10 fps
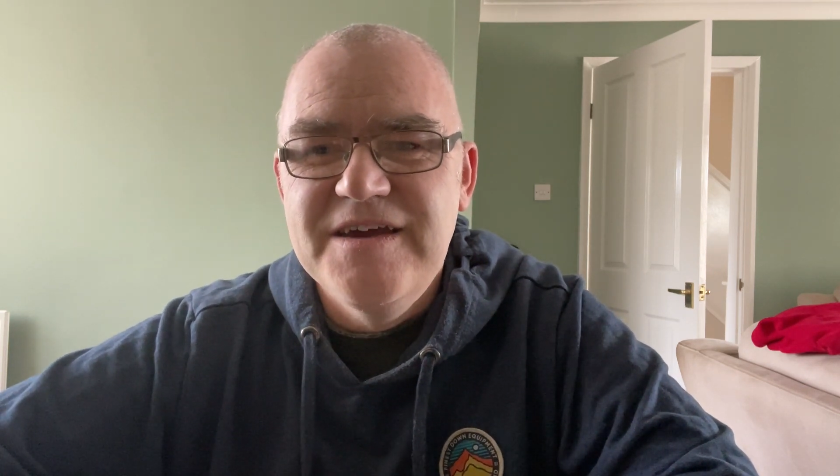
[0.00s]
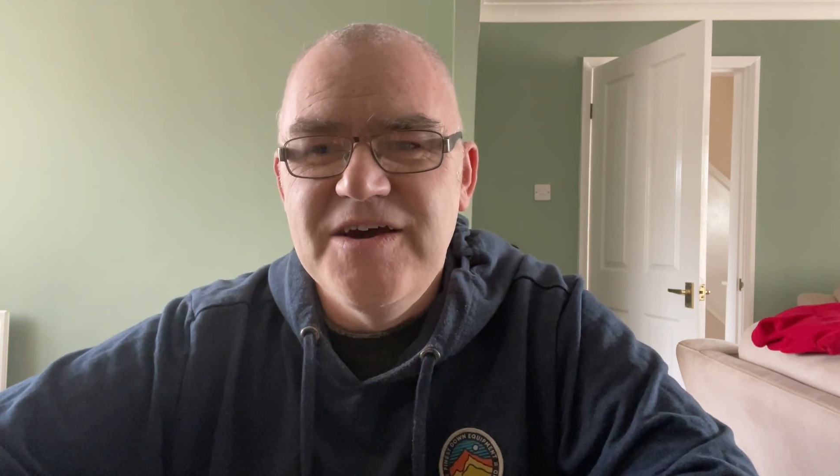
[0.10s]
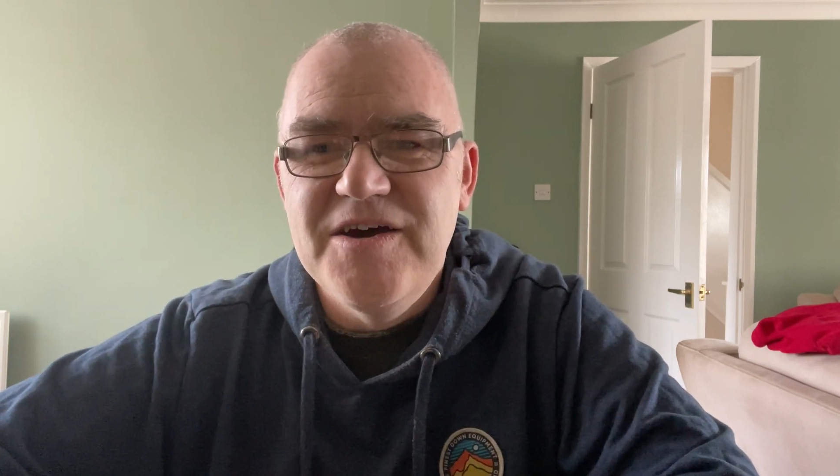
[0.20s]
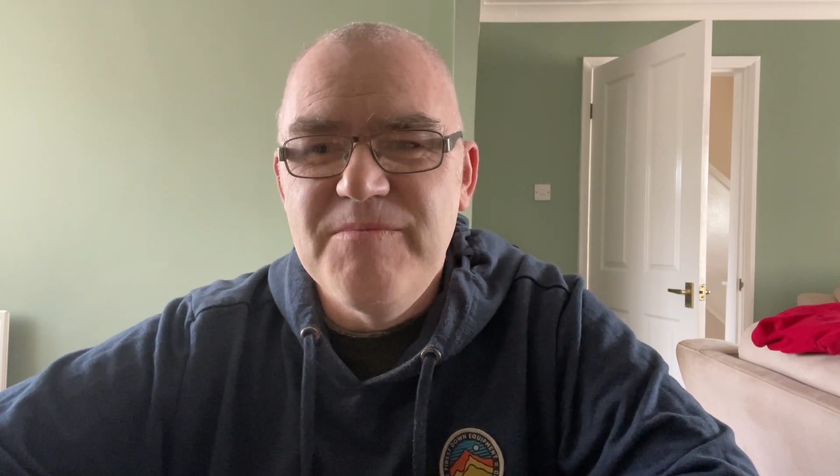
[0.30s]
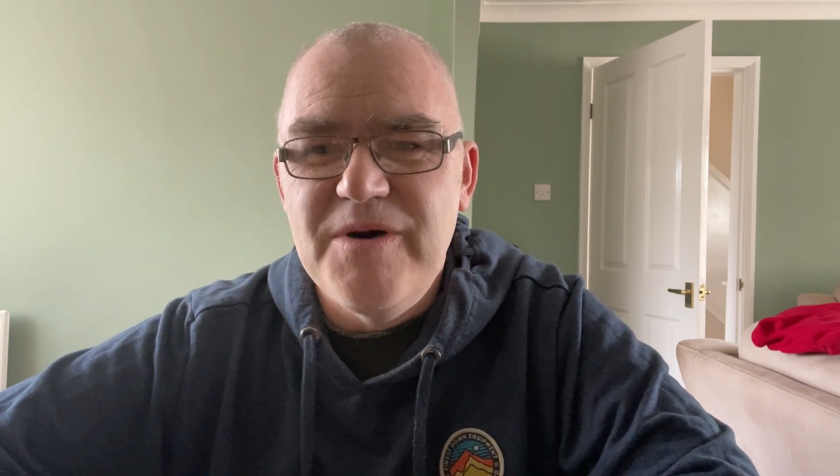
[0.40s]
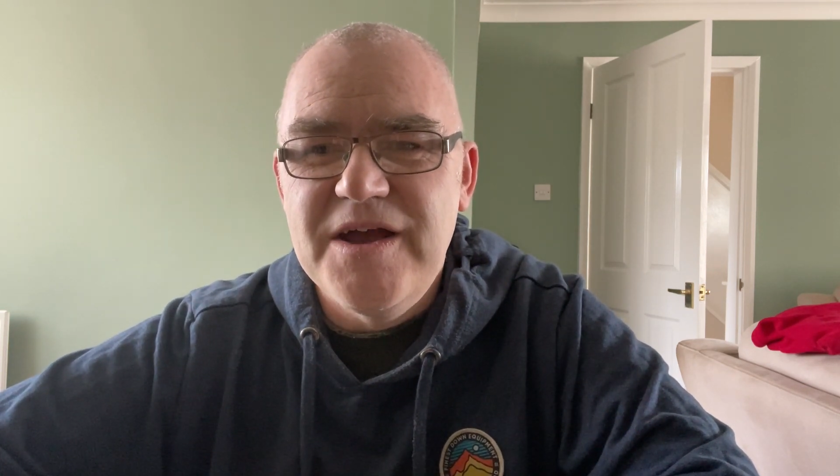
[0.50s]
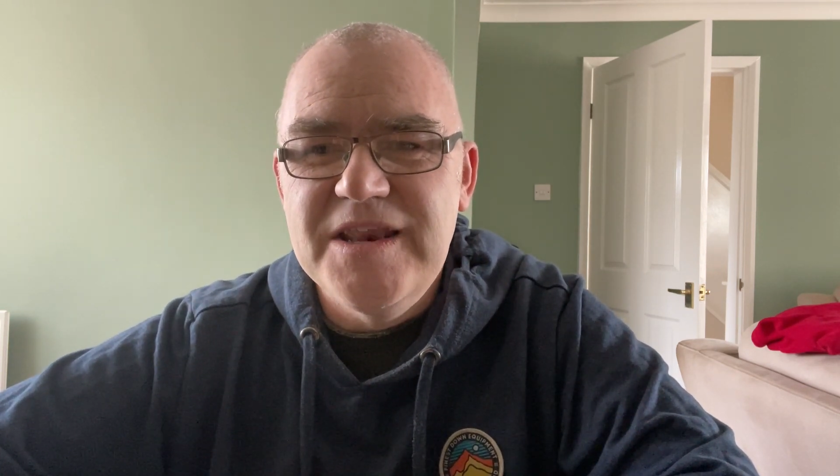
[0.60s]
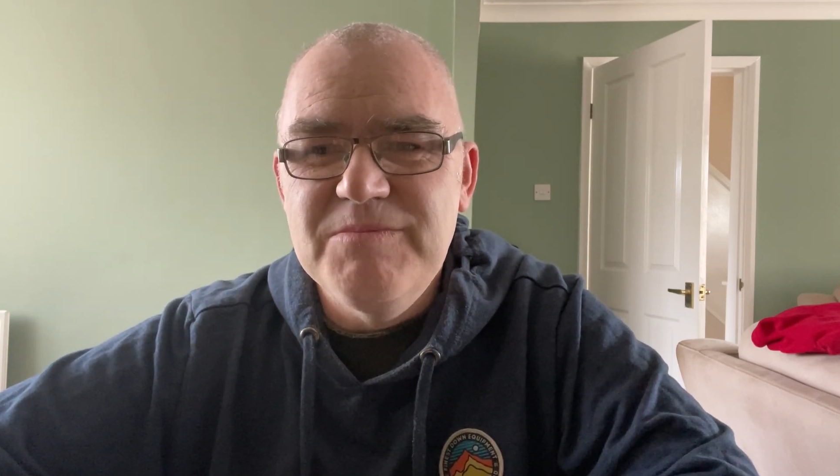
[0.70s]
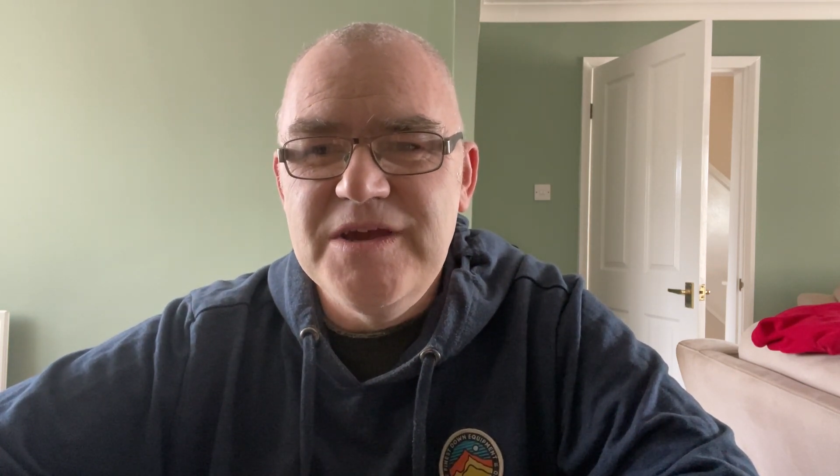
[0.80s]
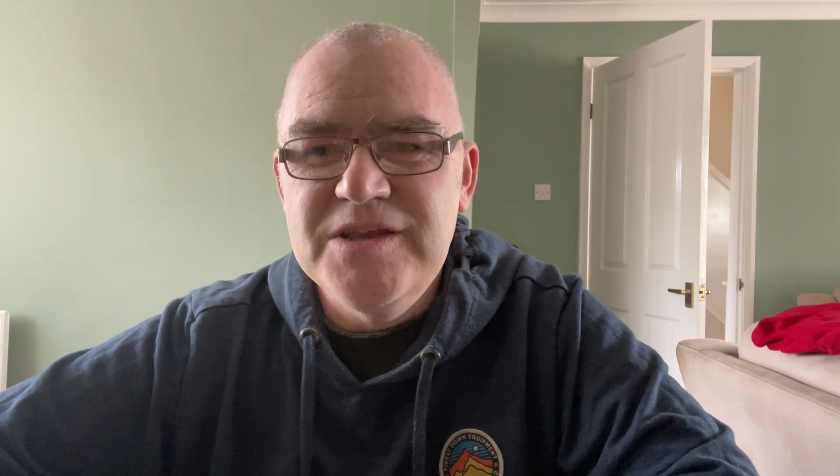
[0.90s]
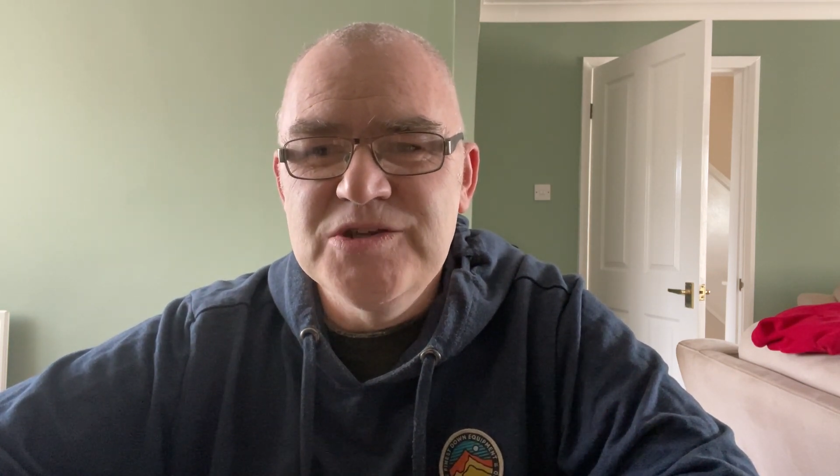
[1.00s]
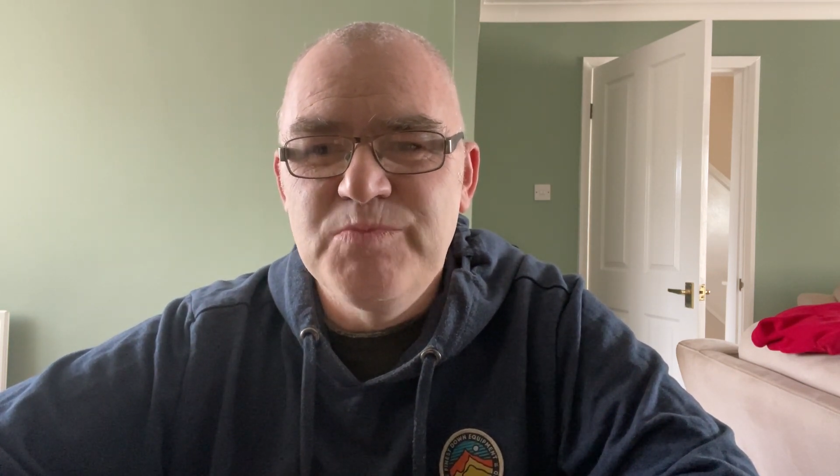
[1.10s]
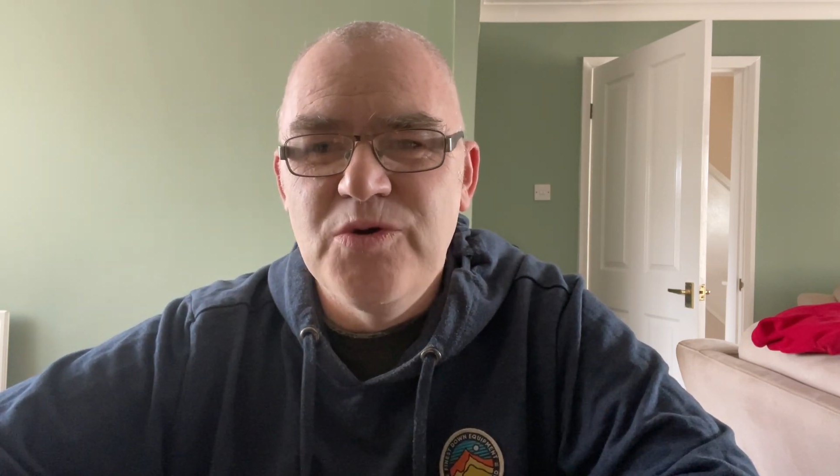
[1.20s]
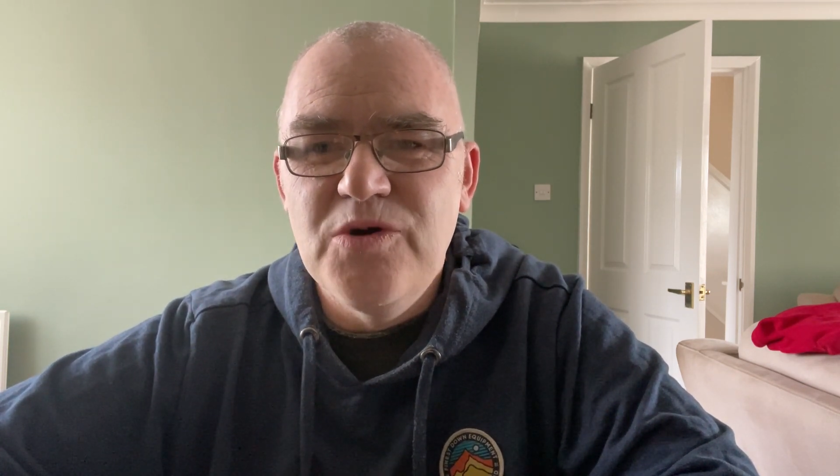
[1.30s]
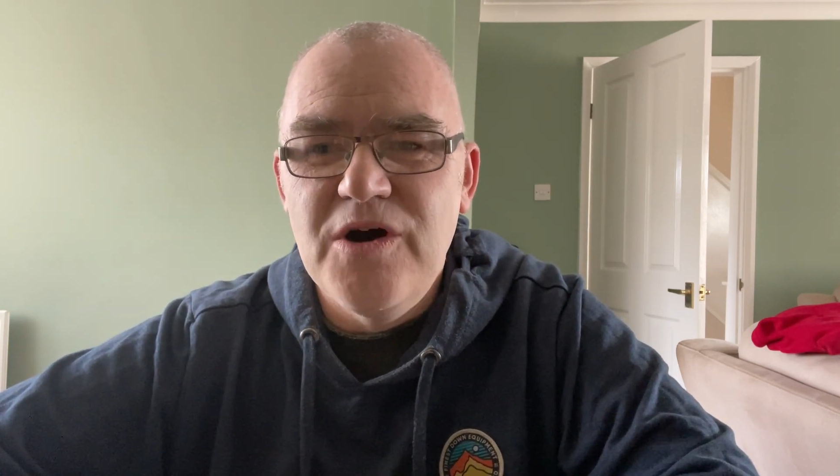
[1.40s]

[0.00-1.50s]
by any means, but